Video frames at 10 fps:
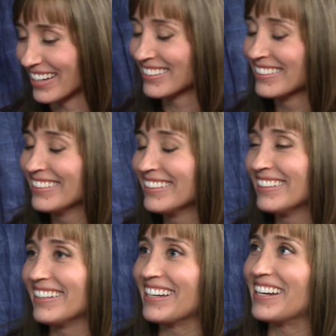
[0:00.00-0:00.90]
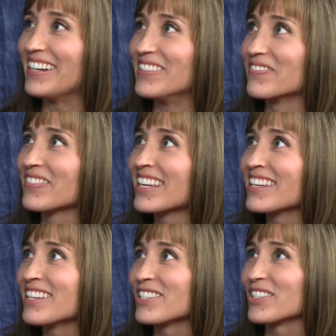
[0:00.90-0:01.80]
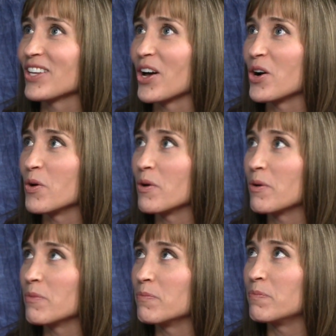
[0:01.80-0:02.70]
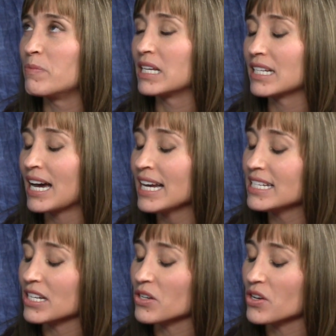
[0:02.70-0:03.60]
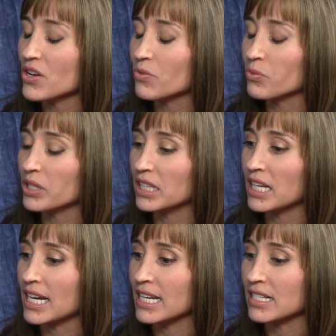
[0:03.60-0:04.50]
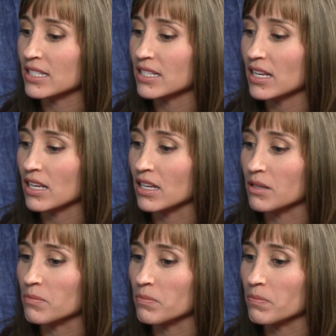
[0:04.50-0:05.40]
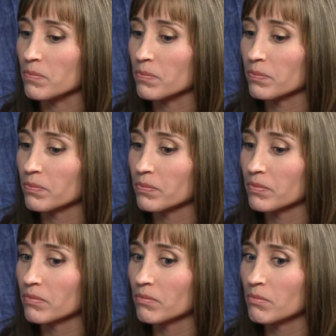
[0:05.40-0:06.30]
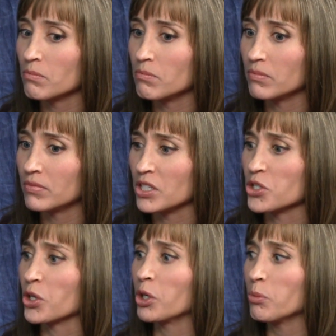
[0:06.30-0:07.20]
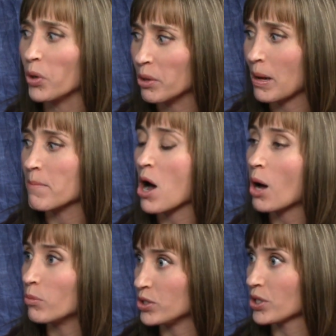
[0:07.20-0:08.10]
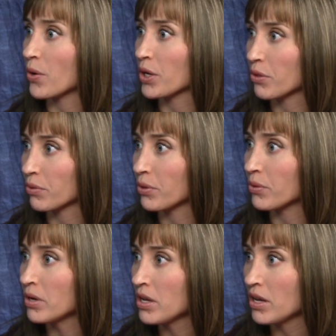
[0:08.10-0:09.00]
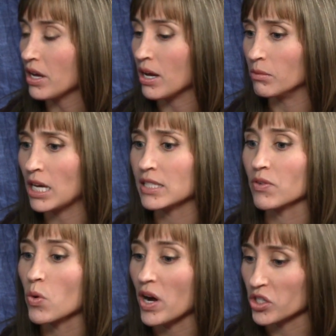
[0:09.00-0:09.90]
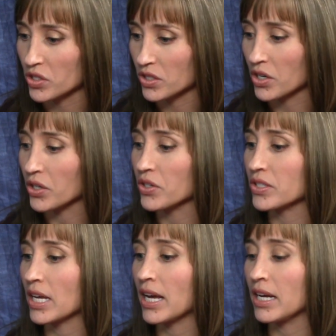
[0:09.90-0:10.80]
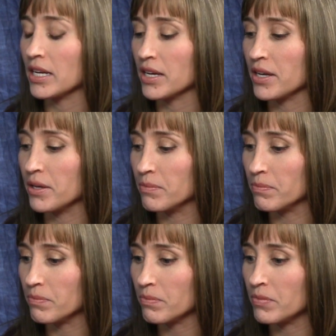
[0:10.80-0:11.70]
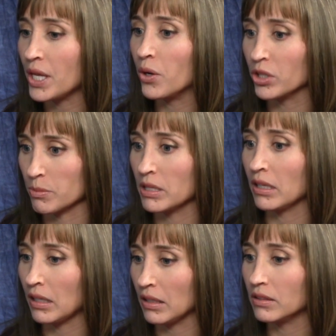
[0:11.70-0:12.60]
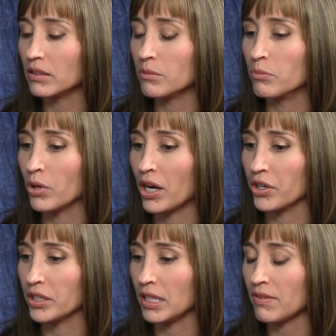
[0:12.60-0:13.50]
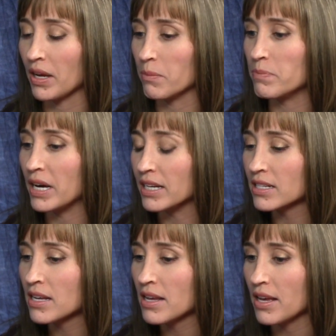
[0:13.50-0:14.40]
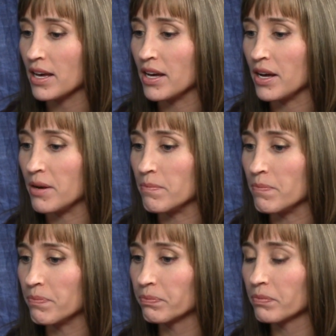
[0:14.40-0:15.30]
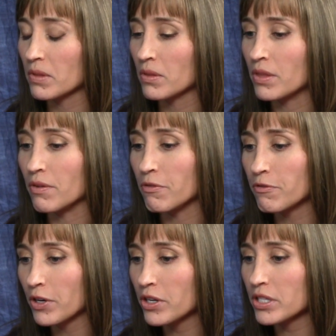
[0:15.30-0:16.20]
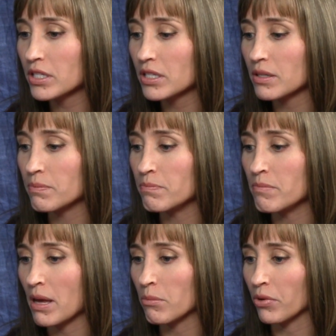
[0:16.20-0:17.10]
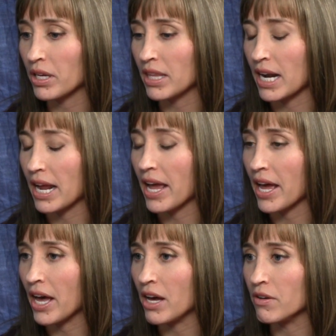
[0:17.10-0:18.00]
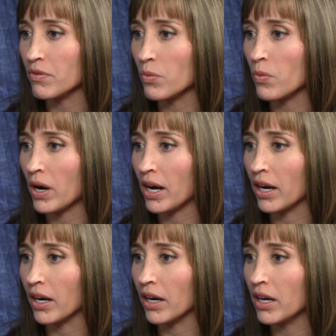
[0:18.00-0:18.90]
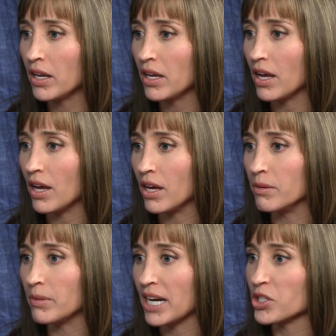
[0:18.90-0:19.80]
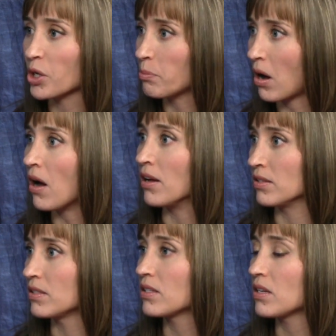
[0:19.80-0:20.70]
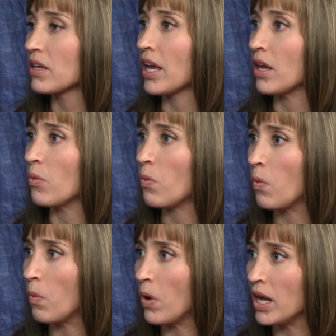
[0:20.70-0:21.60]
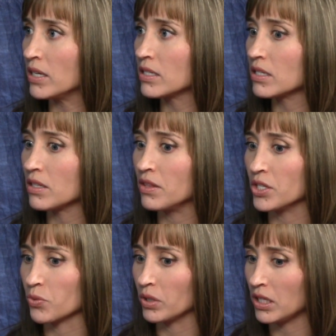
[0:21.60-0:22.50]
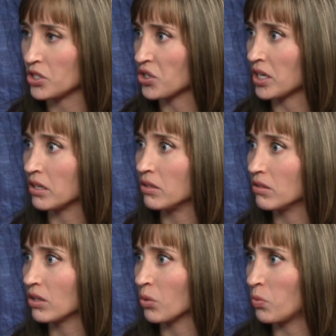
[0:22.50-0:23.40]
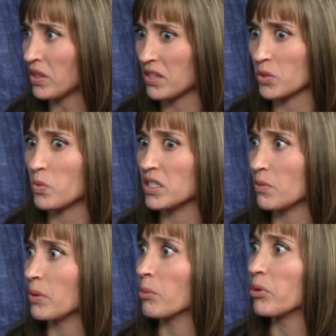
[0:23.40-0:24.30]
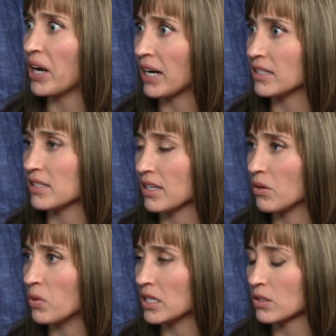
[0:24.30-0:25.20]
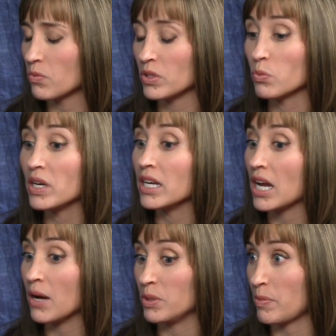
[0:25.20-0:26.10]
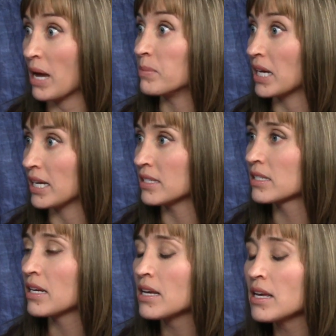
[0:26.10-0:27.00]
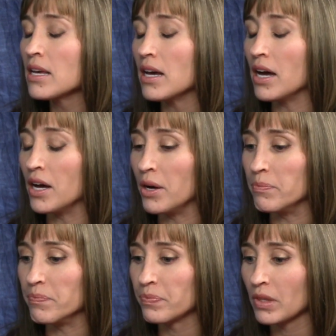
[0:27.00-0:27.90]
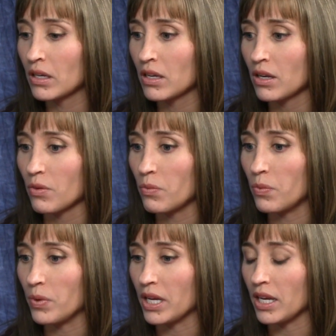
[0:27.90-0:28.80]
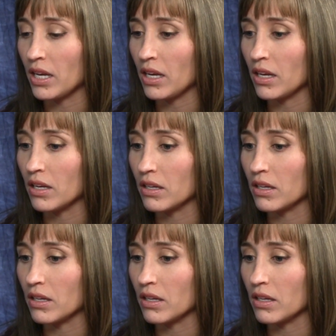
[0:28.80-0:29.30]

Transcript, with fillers: yeah. Um, so, but I didn't realize um, the turmoil my mom was going through. Uh, lots of questions on her side um, that ultimately brought her to leaving. But um, the first memory that I have where um, I took pause at what this religion or what this was that we were practicing was. Yeah. Was when I was baptized. Um, we